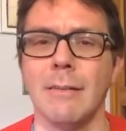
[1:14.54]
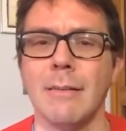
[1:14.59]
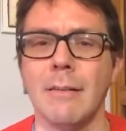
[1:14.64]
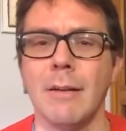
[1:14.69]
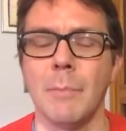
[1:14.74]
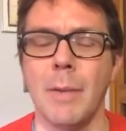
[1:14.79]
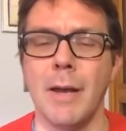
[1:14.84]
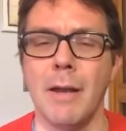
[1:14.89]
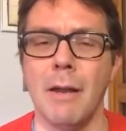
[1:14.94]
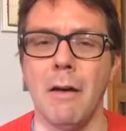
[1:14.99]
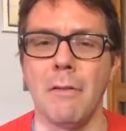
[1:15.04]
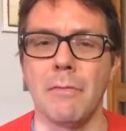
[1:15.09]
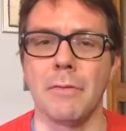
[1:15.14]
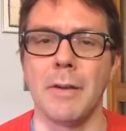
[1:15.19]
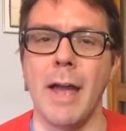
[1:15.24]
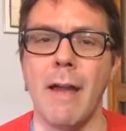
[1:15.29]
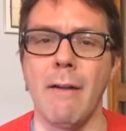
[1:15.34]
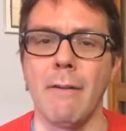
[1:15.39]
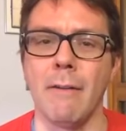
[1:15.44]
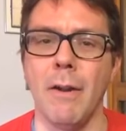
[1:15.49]
about half an
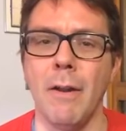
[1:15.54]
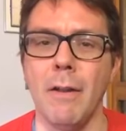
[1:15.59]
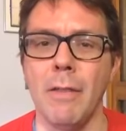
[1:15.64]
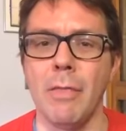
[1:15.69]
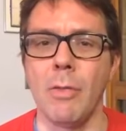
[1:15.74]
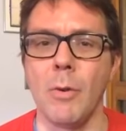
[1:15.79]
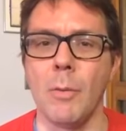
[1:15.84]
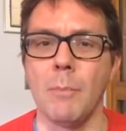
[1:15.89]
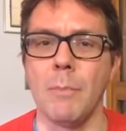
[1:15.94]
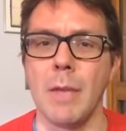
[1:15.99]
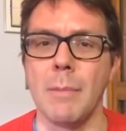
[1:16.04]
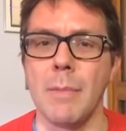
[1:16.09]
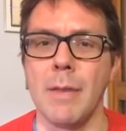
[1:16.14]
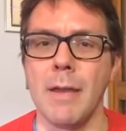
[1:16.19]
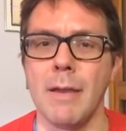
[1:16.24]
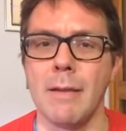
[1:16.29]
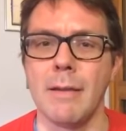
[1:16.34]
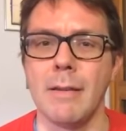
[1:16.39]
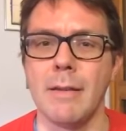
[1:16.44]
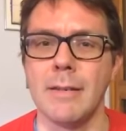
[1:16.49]
hour ago and thought maybe
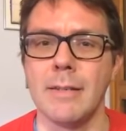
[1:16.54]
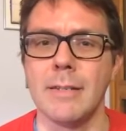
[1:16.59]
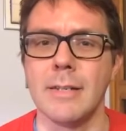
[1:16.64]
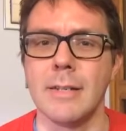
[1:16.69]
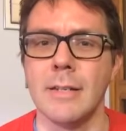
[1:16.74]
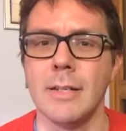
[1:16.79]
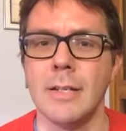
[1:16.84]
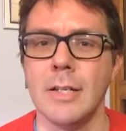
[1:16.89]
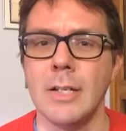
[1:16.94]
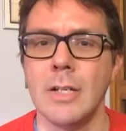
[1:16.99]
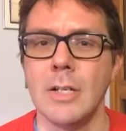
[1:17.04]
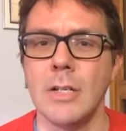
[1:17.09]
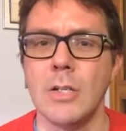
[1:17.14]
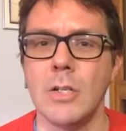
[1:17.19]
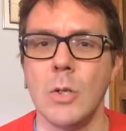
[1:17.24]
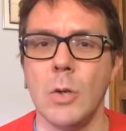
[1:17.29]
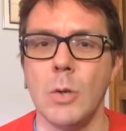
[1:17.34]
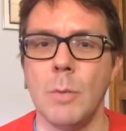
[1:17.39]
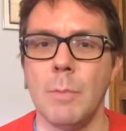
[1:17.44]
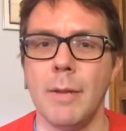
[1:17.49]
I could
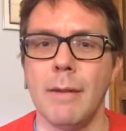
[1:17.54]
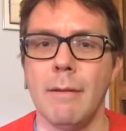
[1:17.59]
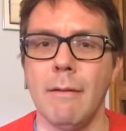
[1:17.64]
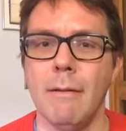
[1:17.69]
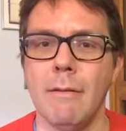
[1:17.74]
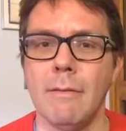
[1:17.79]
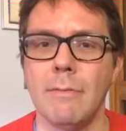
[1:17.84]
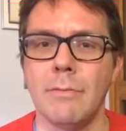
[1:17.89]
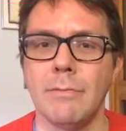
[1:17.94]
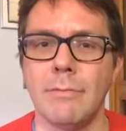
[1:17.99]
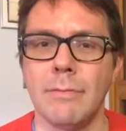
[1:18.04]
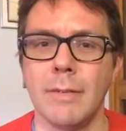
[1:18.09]
do a bit of